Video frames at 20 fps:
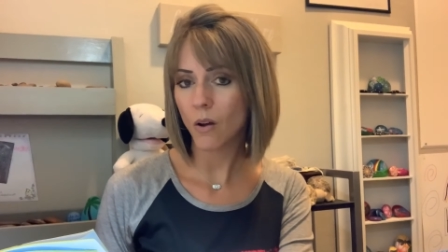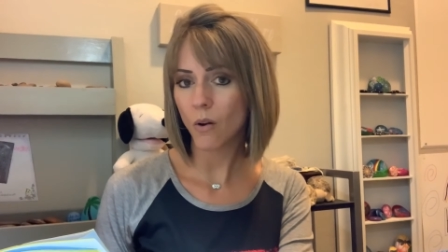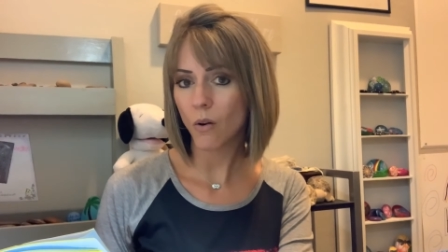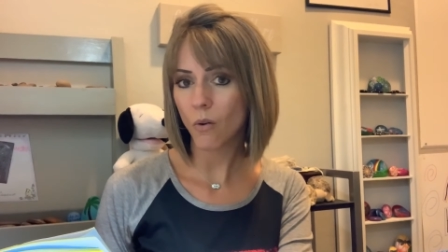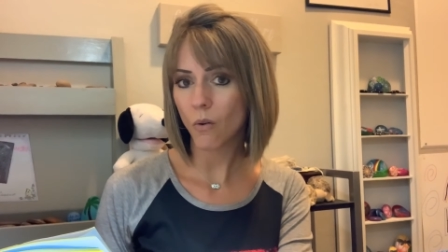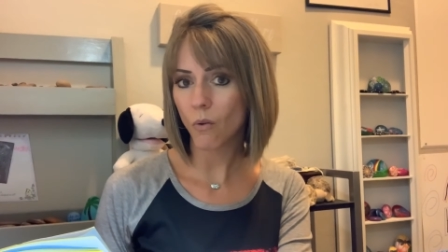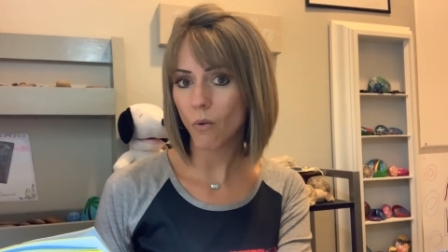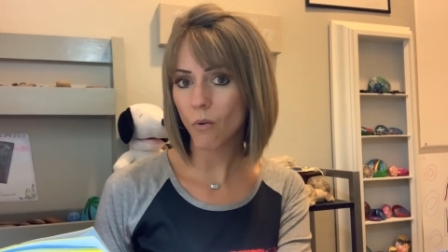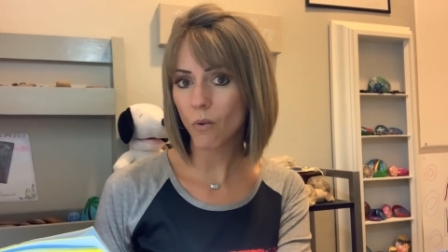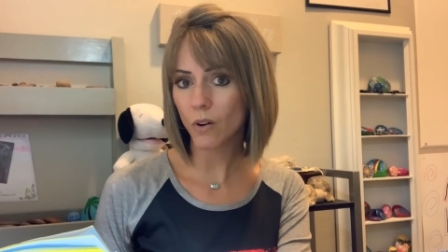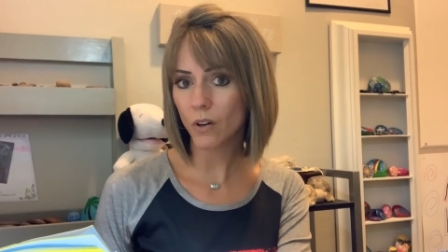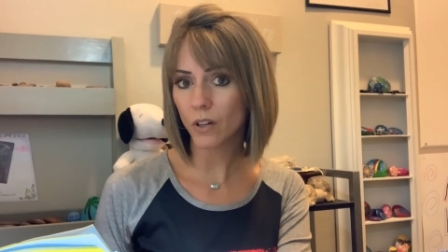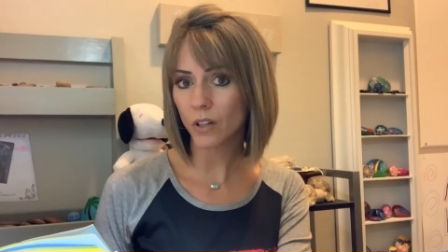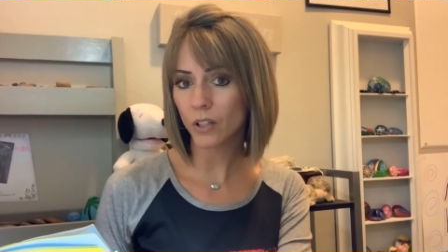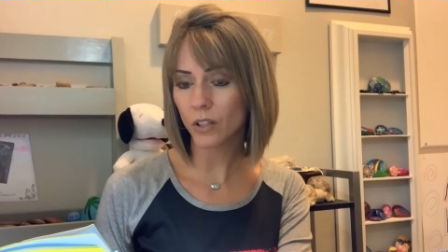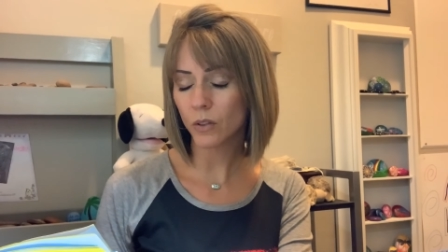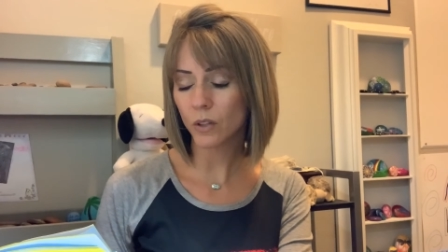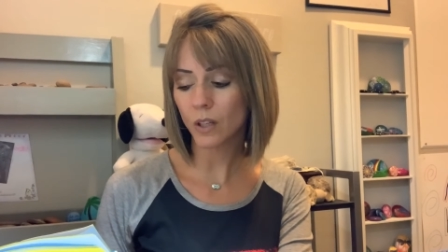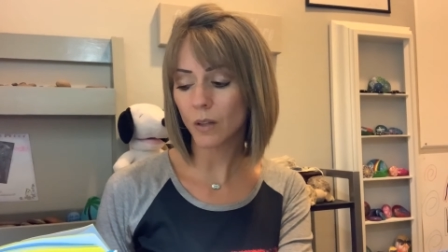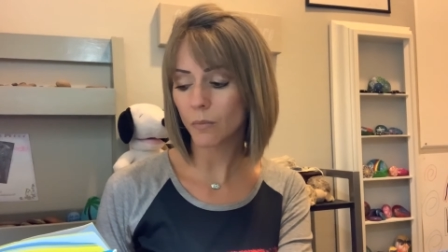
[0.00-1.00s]
or
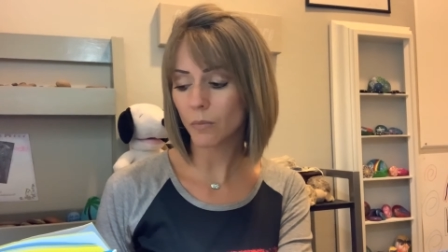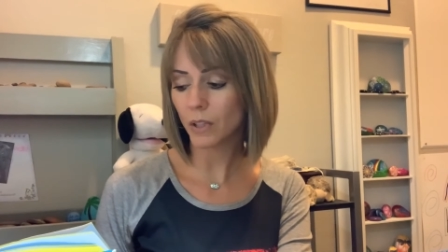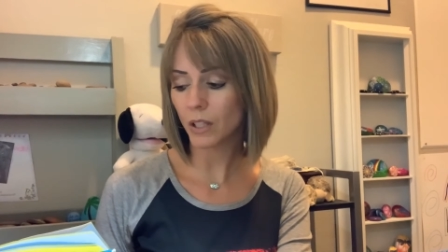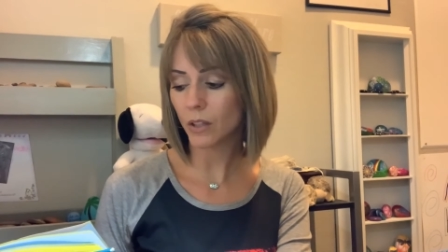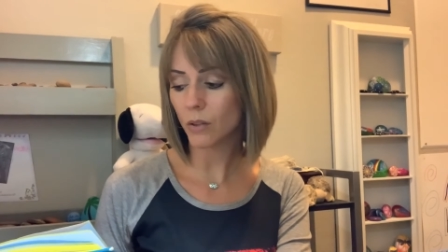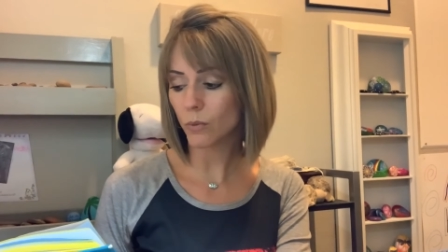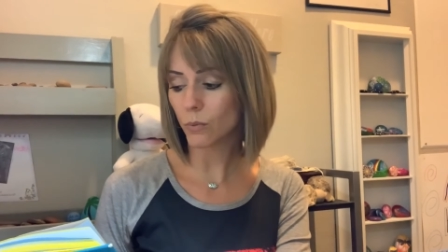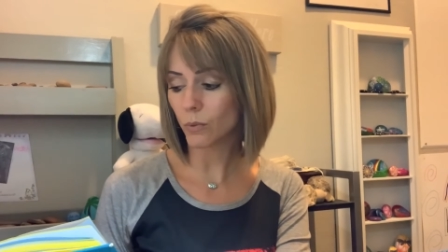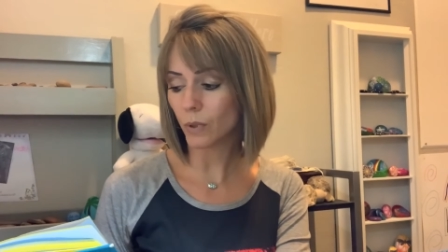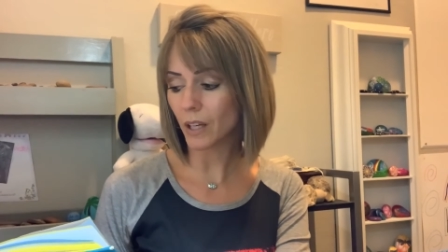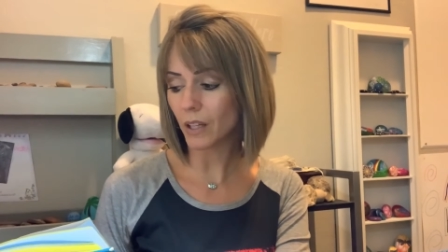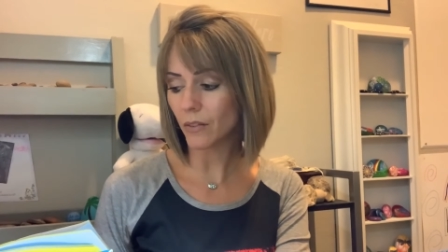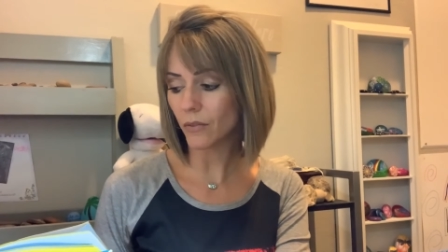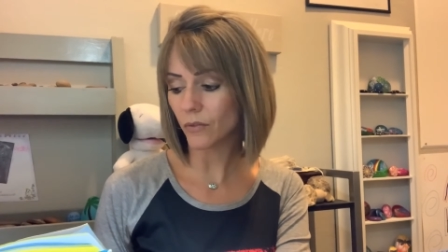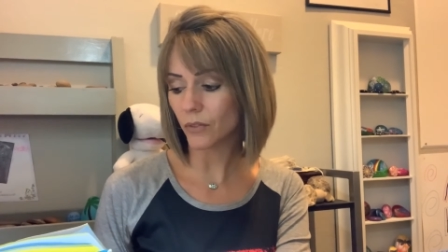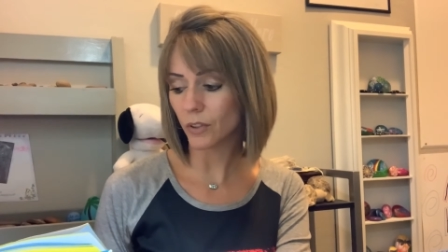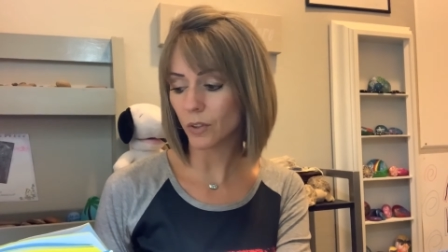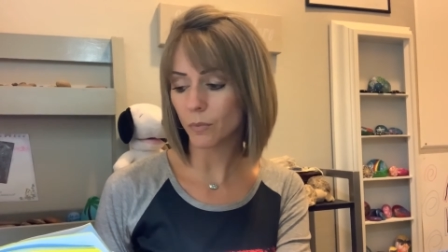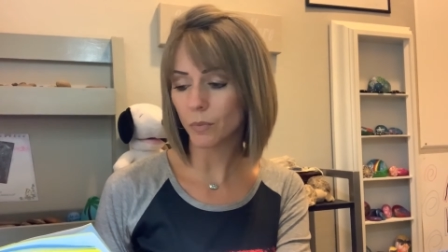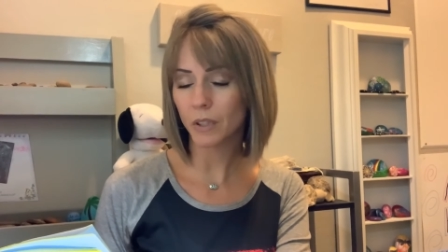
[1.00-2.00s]
you can be
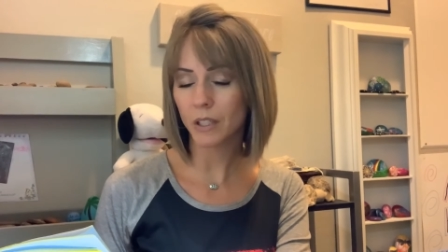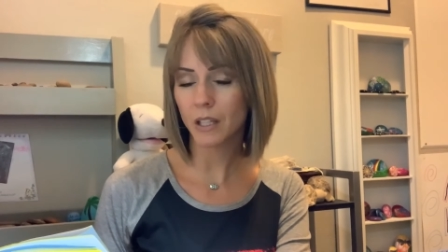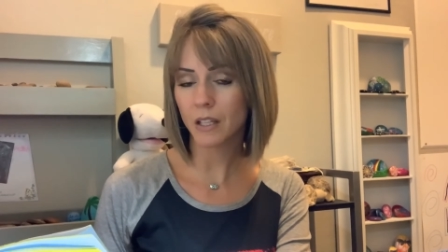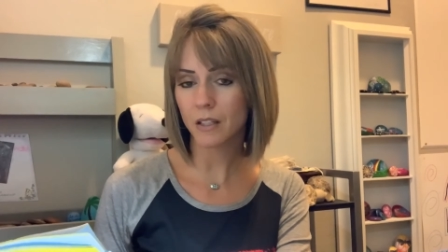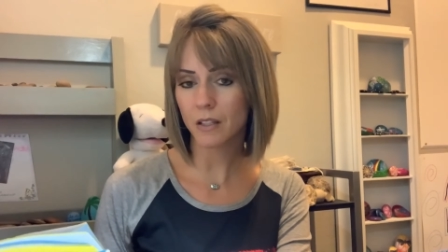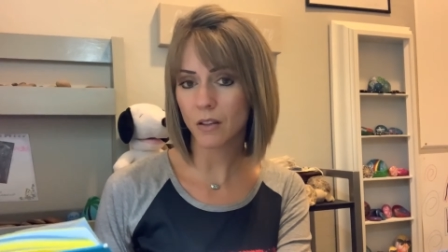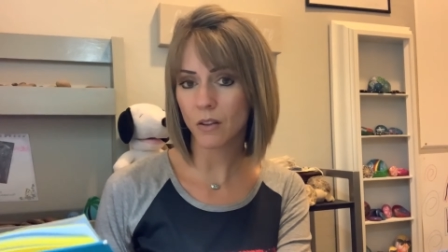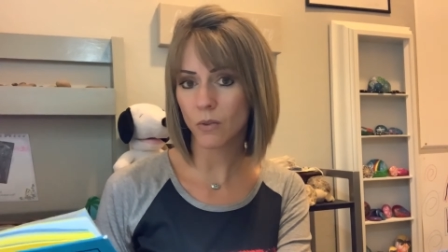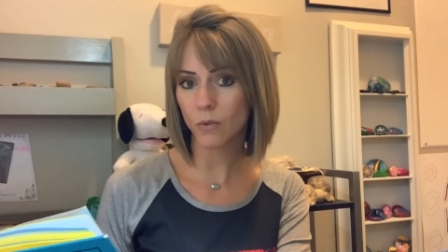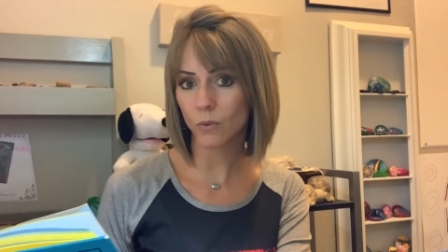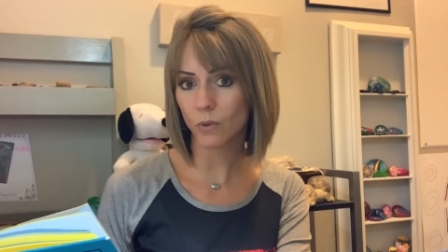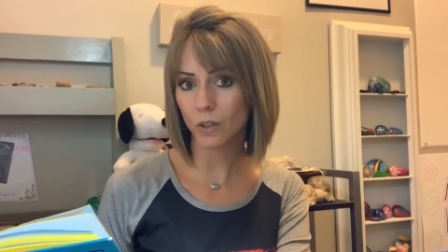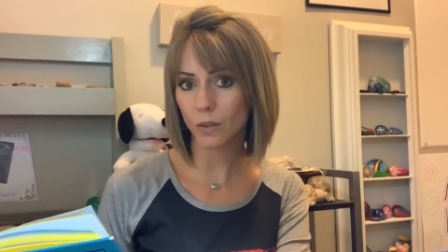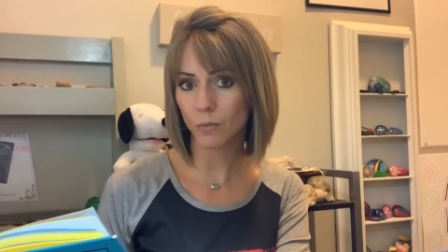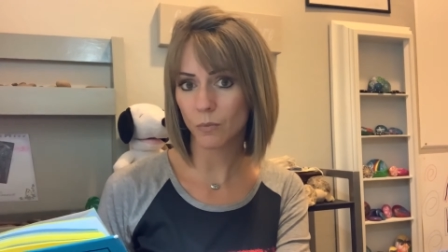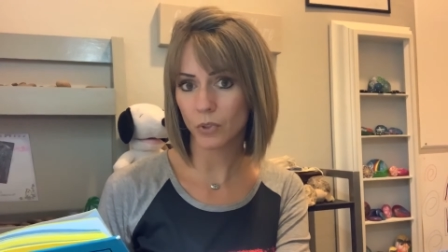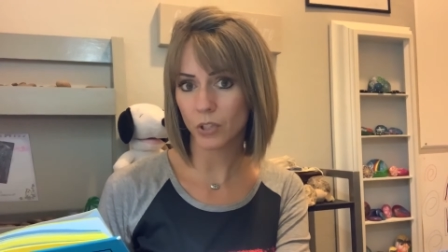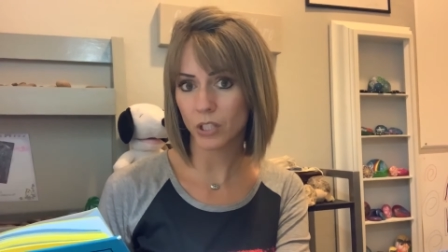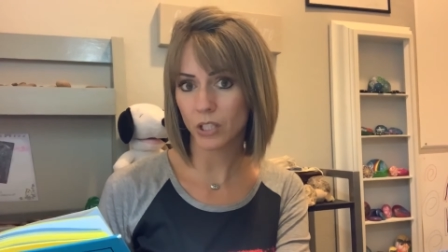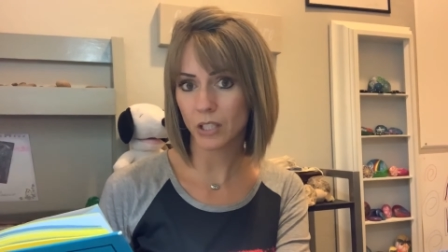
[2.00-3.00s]
grateful because thorn
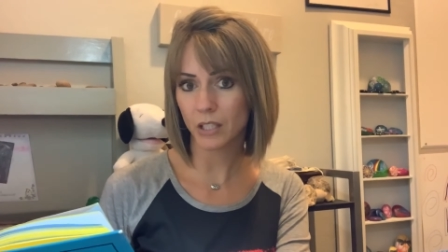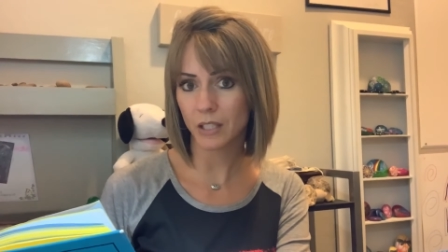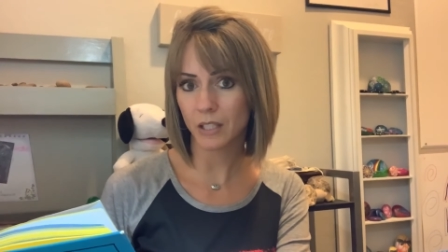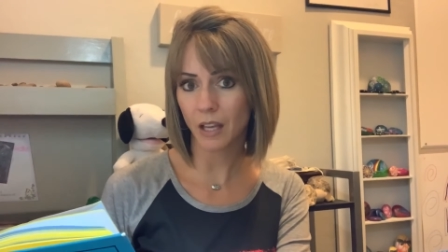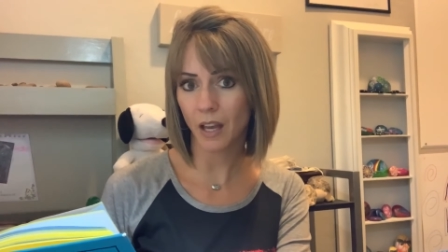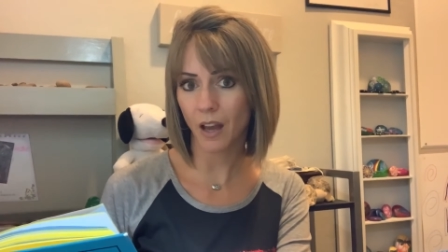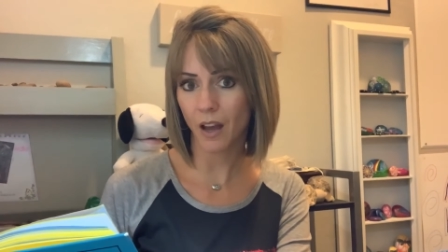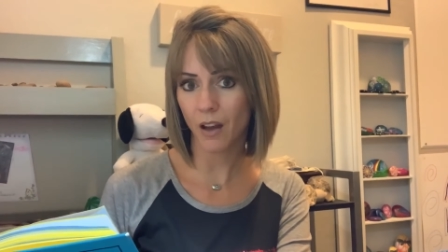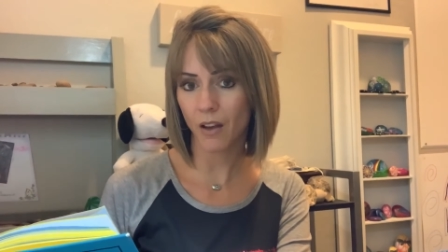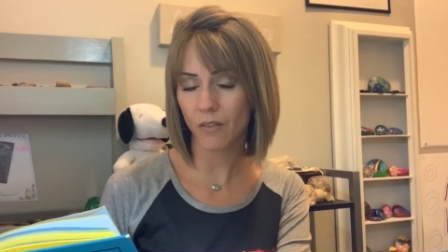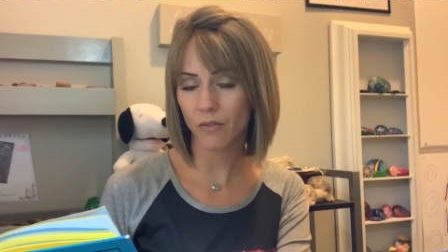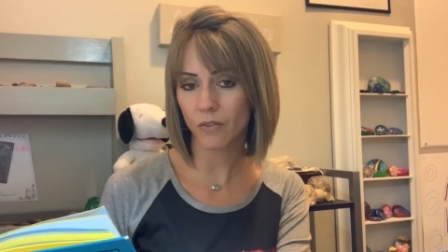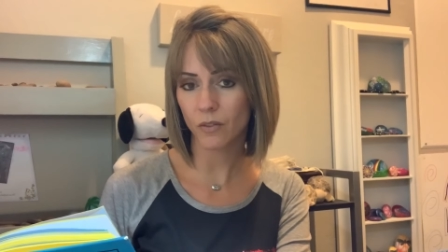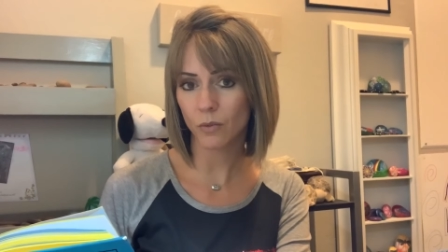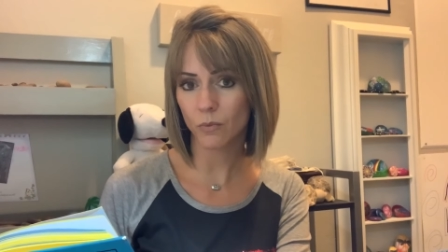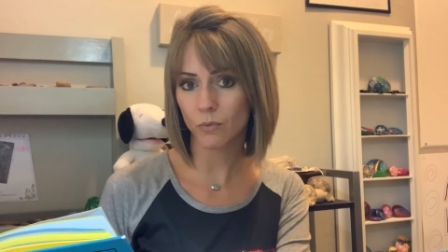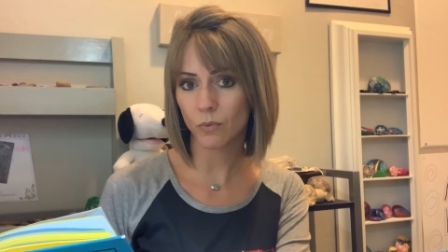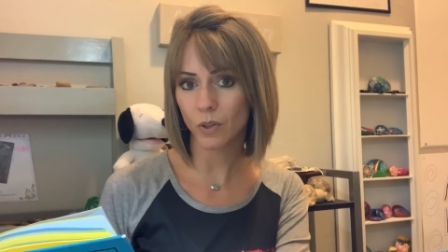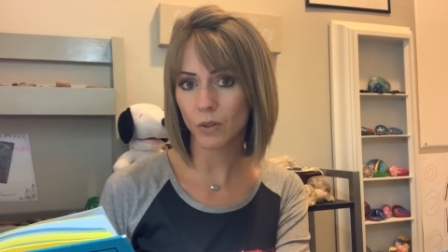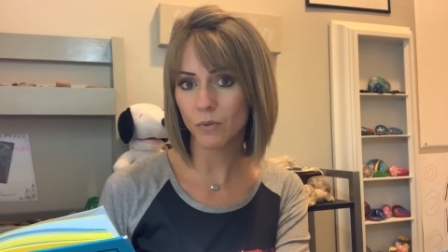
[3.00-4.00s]
bushes have
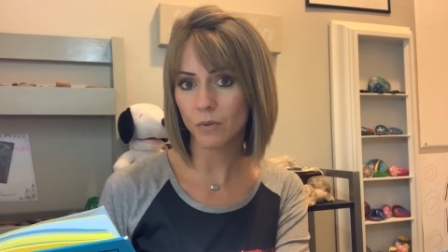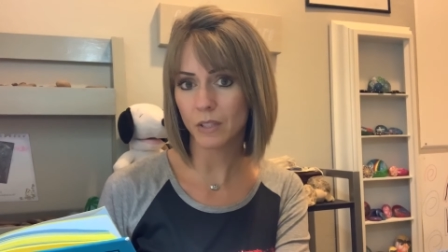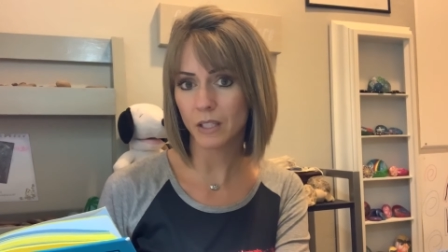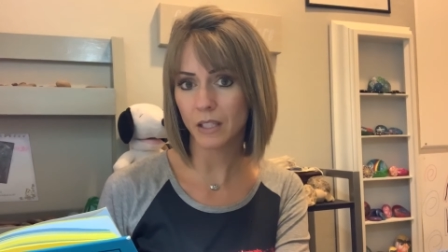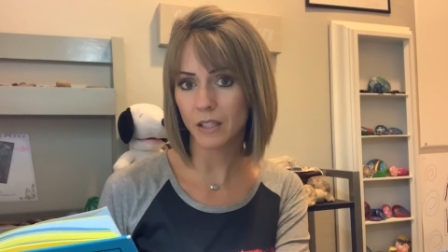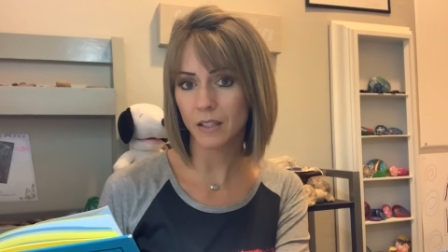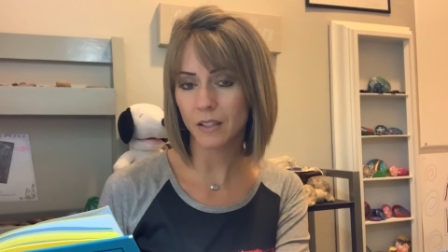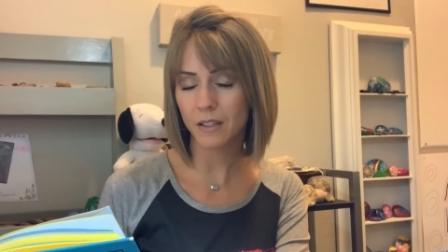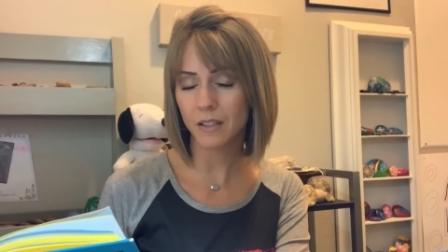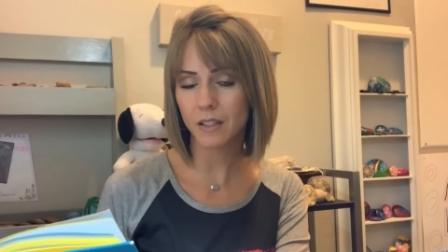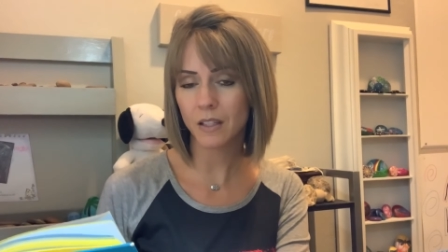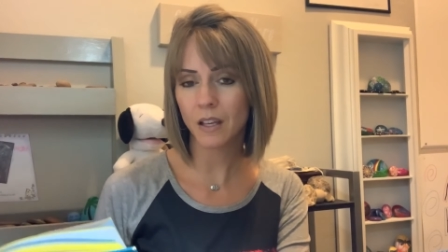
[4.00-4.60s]
roses.